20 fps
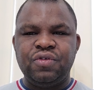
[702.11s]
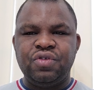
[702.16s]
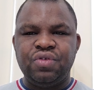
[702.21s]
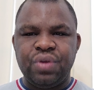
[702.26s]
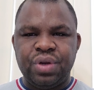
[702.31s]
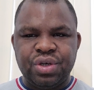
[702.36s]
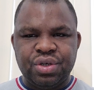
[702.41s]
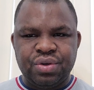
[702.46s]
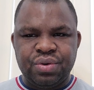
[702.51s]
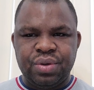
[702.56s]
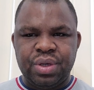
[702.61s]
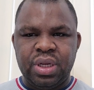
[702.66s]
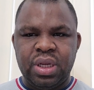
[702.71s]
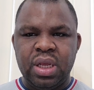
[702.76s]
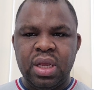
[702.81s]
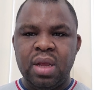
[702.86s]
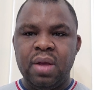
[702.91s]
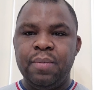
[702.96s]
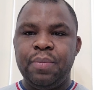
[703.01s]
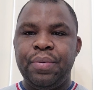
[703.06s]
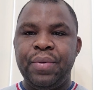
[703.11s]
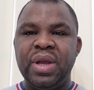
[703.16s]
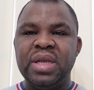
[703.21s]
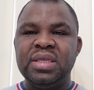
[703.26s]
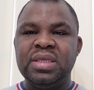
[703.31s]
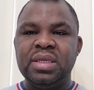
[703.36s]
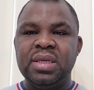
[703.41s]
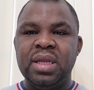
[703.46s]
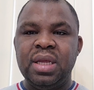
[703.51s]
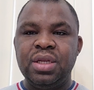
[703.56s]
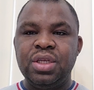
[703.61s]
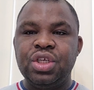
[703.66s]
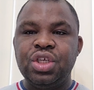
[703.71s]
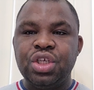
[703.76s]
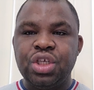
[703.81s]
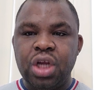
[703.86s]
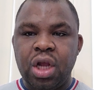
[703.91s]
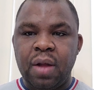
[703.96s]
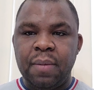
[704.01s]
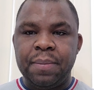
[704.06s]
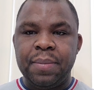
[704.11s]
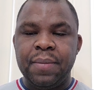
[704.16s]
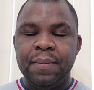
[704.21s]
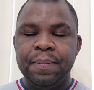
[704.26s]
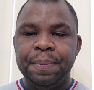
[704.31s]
Treasury, President Trump.